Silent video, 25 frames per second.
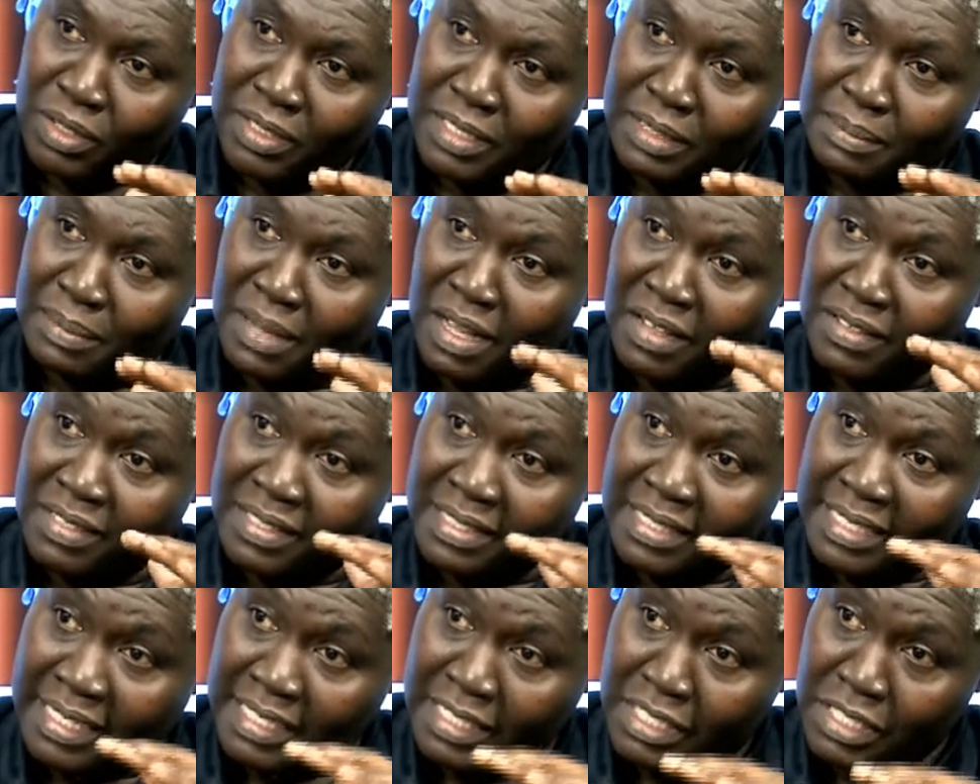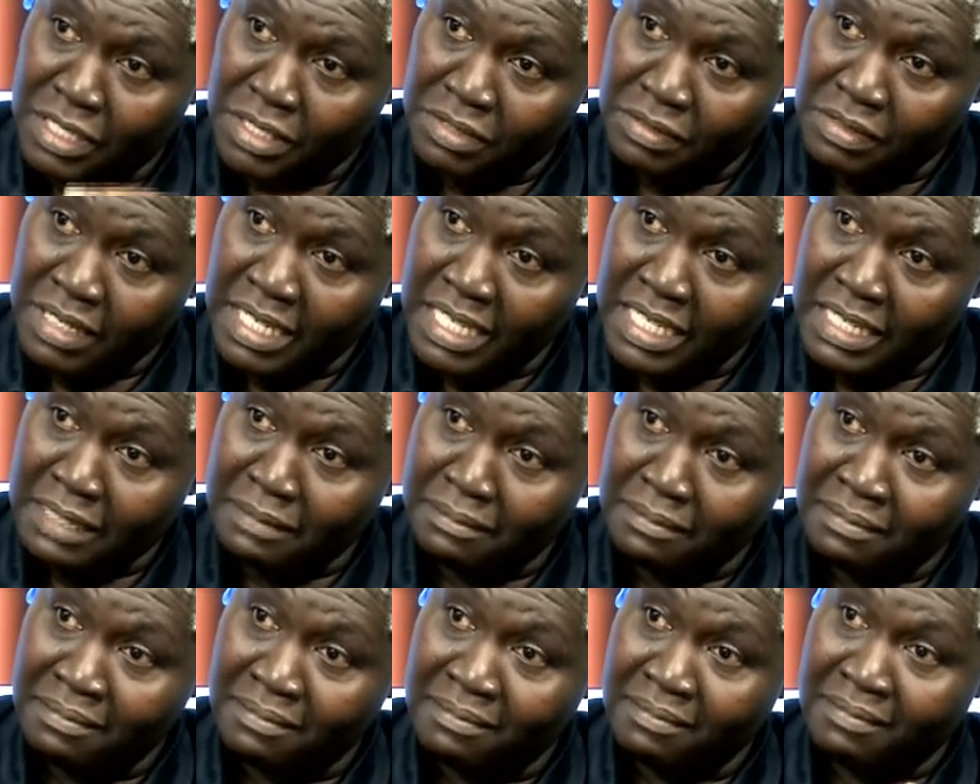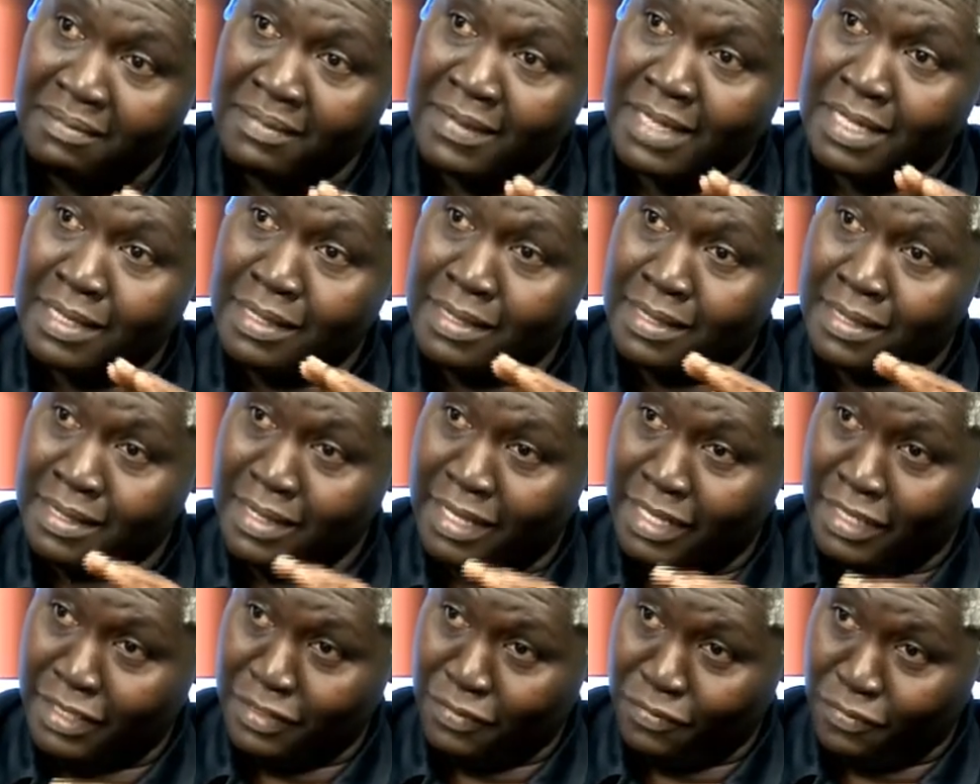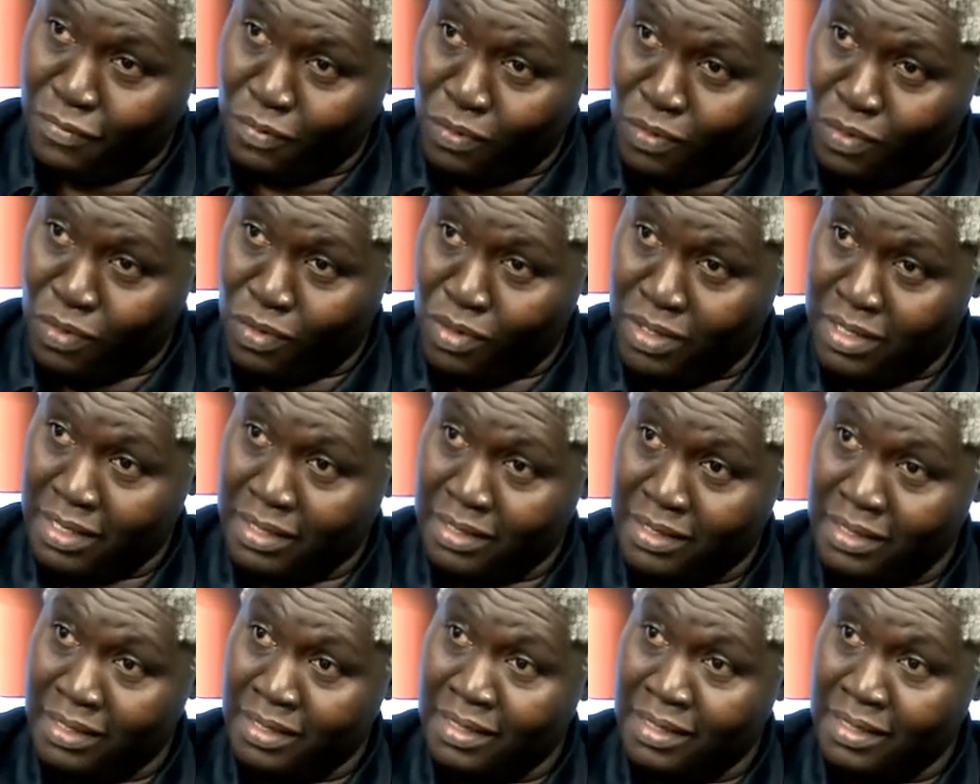talked about stage 3, stage 4.